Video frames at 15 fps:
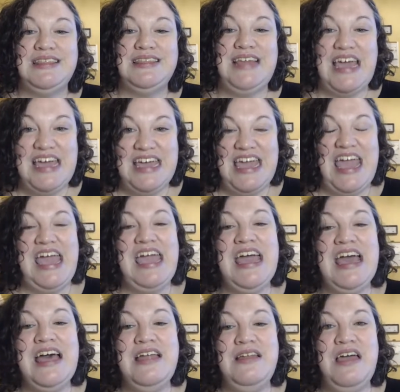they
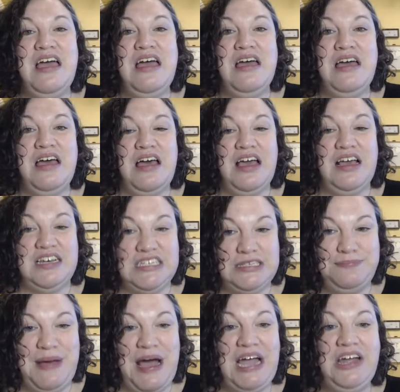can
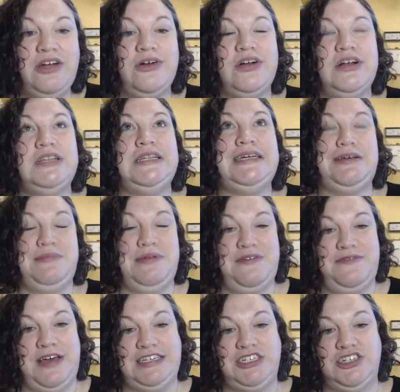expire a little bit
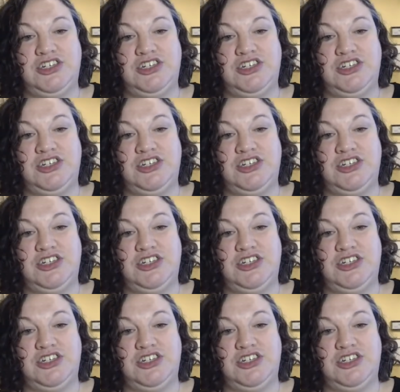faster,